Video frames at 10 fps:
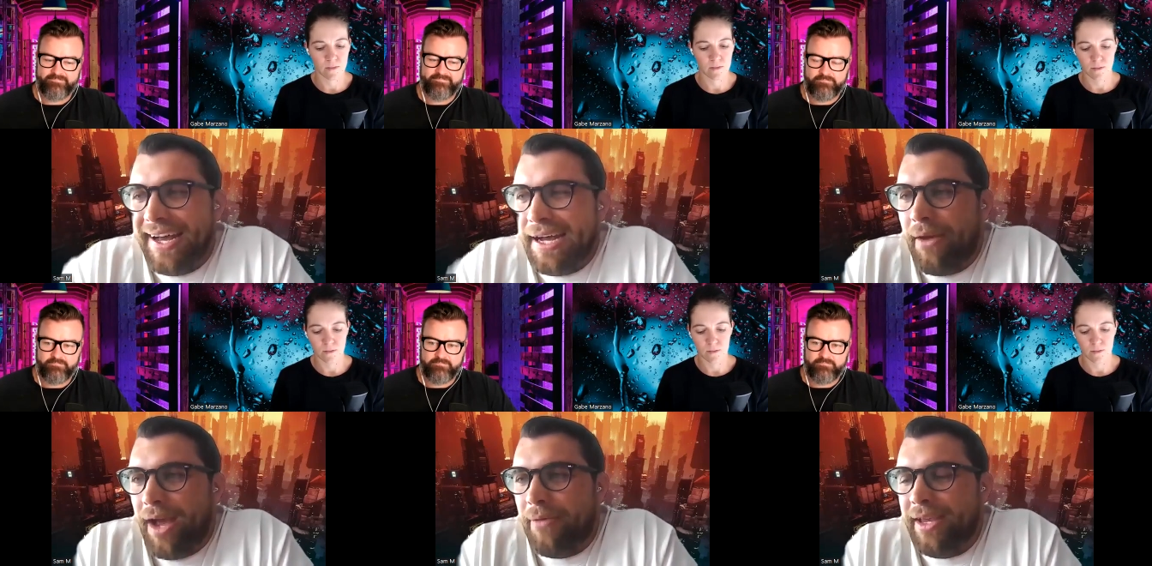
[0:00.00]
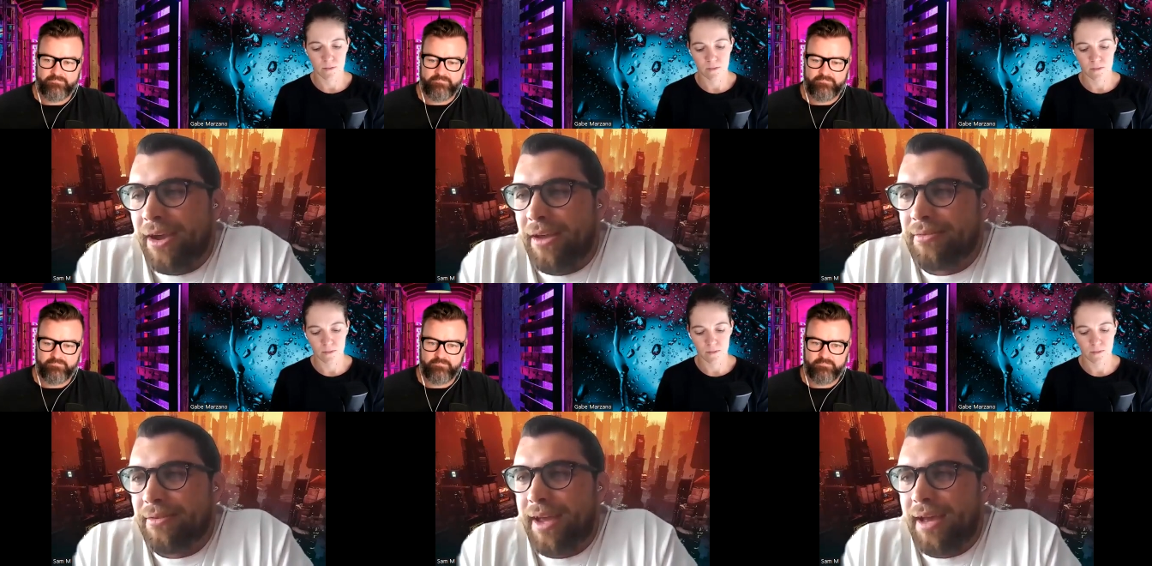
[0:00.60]
Speaker 1: Uh, anyway, we
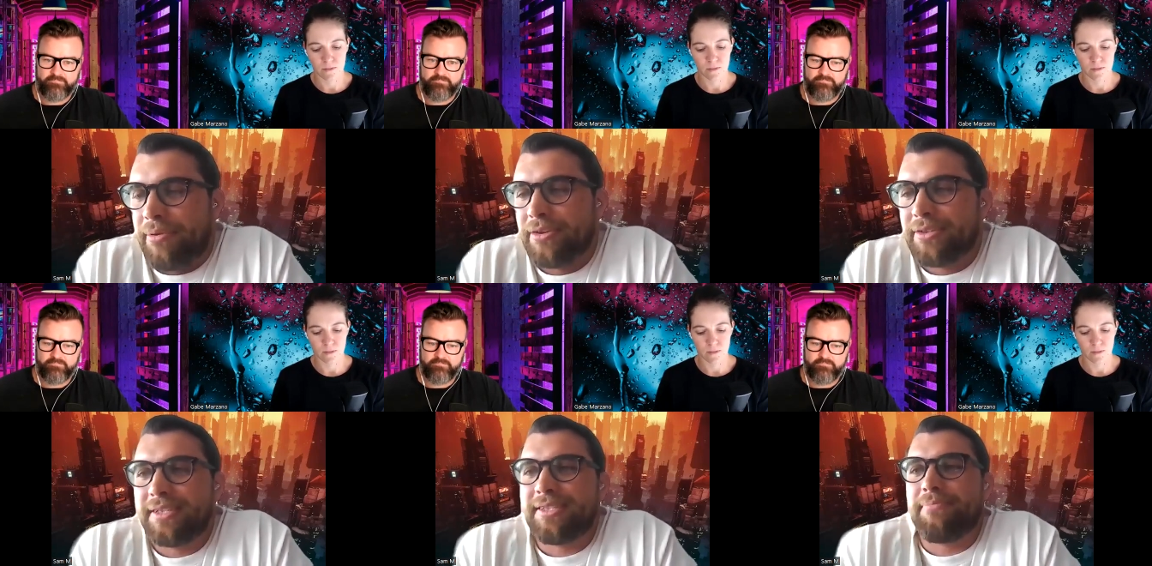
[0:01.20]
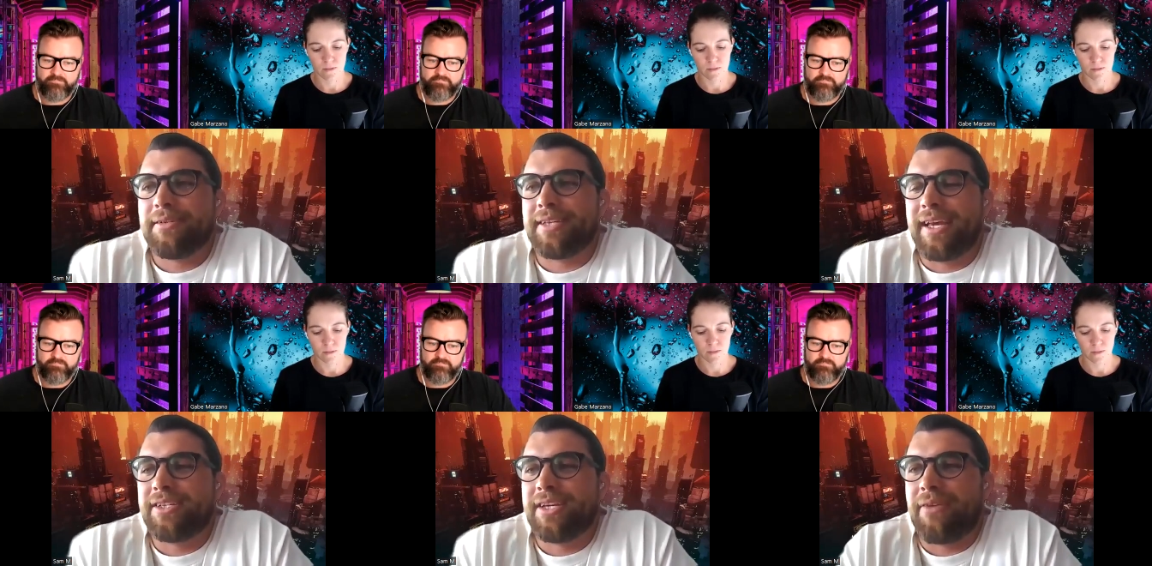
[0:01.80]
go through our process and
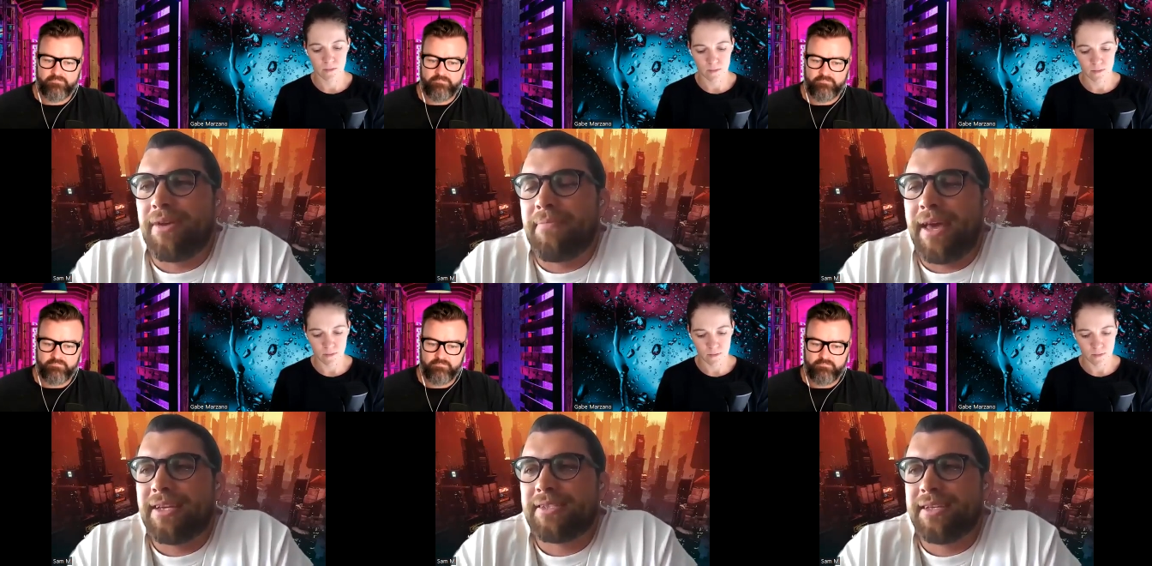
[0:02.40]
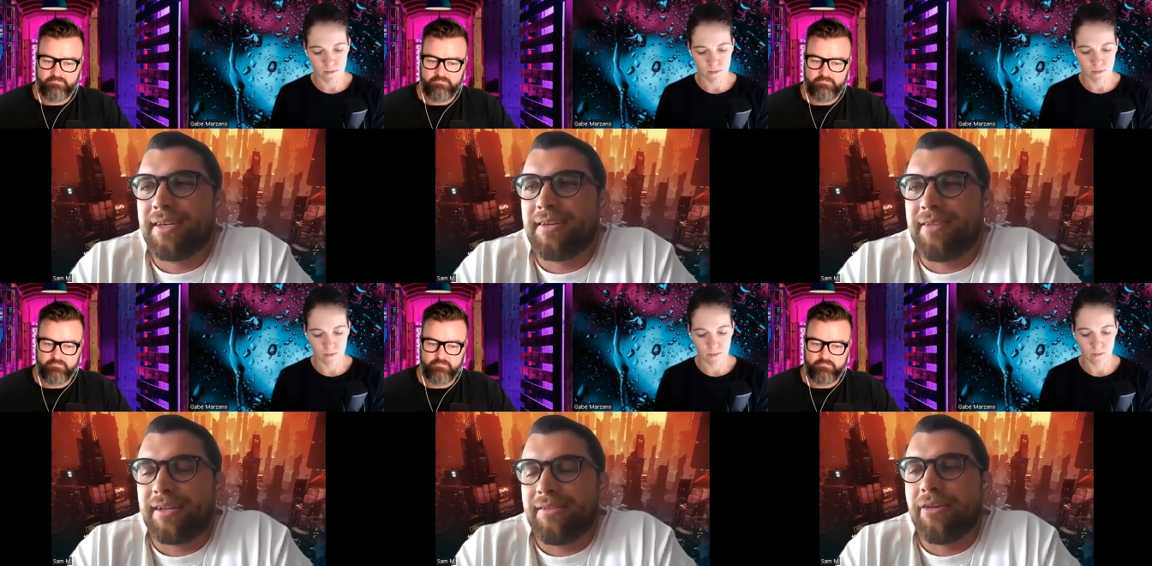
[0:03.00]
procedure. We managed
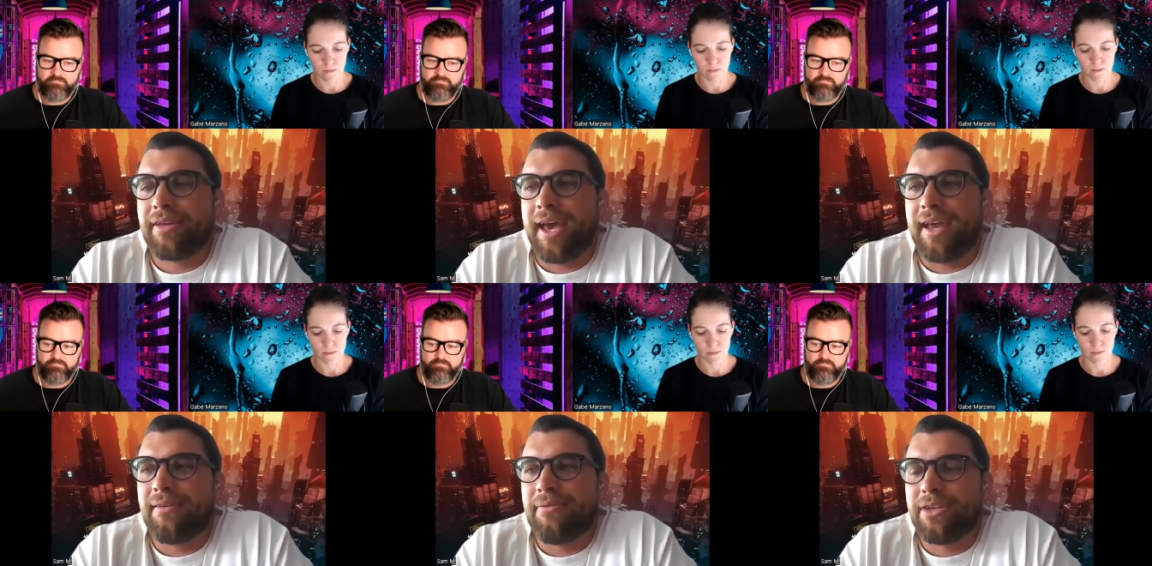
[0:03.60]
to like locate